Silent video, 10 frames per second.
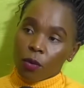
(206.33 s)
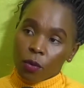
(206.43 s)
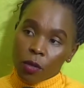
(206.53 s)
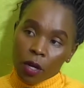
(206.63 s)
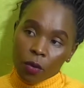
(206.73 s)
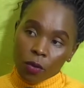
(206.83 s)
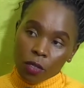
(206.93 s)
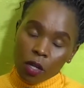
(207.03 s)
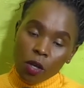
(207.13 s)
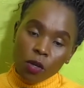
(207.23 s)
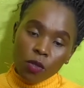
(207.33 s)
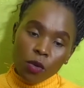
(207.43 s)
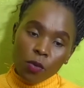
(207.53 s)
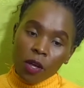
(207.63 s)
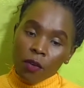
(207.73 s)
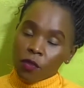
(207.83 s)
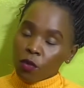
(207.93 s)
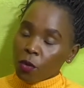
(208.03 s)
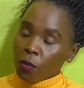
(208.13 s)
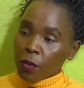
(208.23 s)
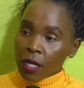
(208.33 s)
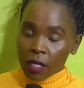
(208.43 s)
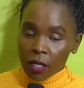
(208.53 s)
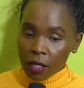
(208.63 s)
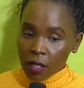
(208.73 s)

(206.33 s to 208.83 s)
the court. So we have so many